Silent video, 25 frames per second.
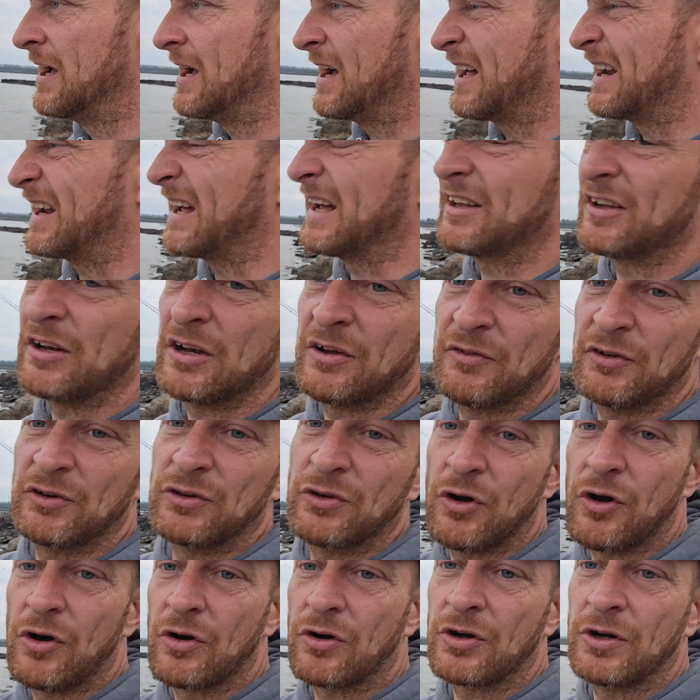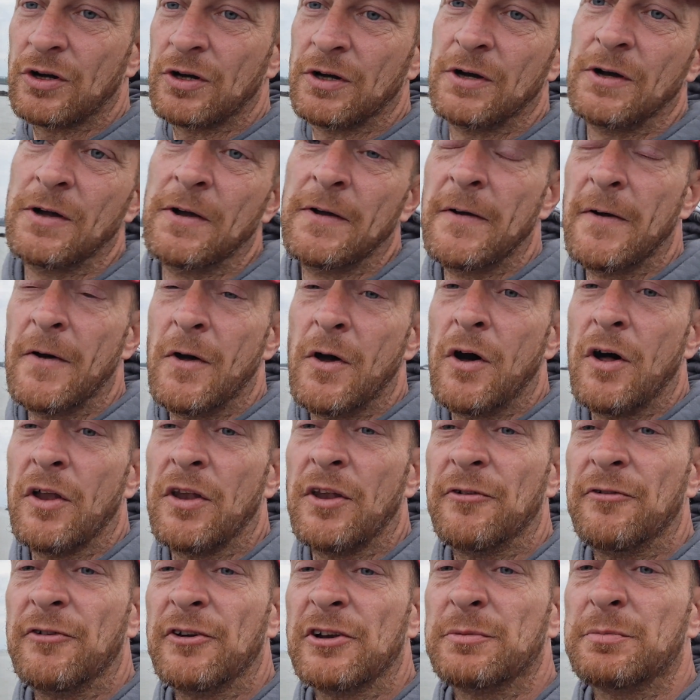and I had another dog on the
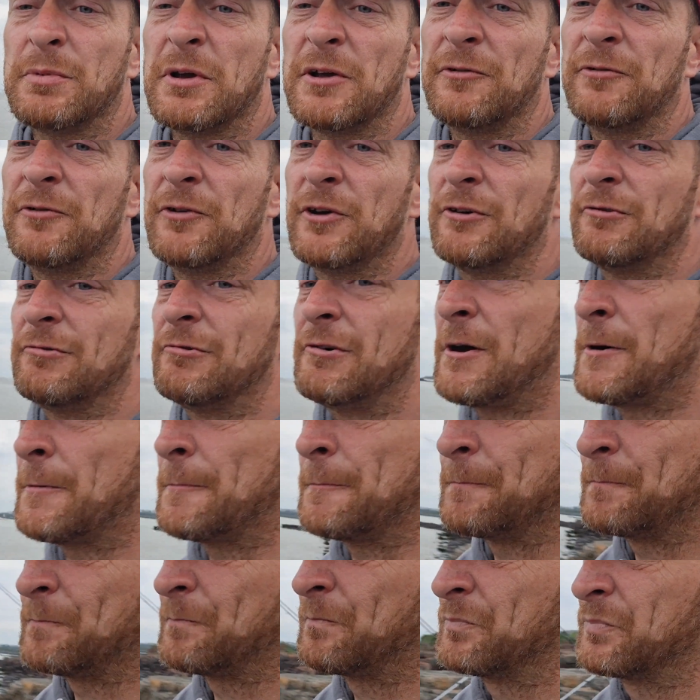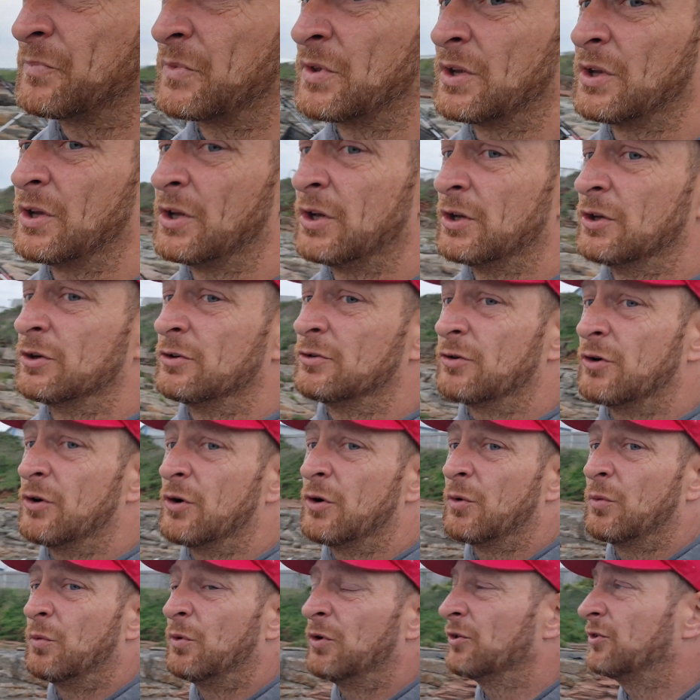fish bait further out.
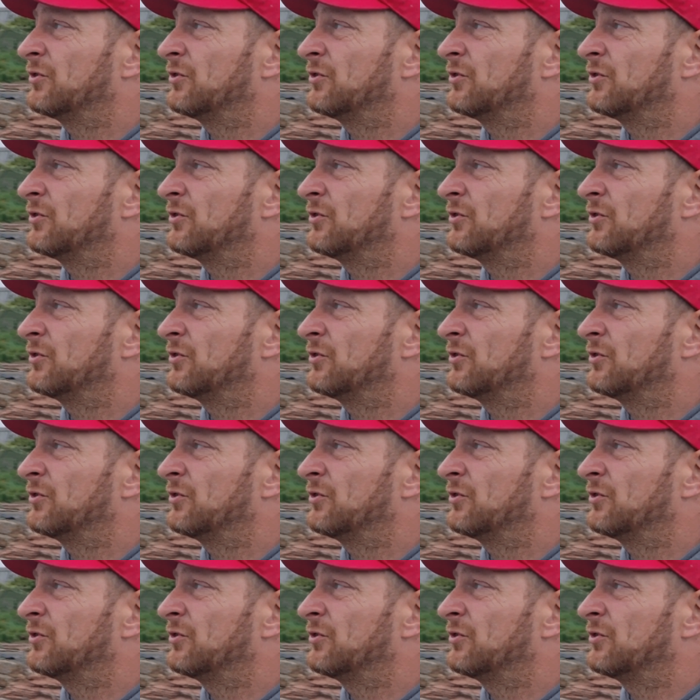So we'll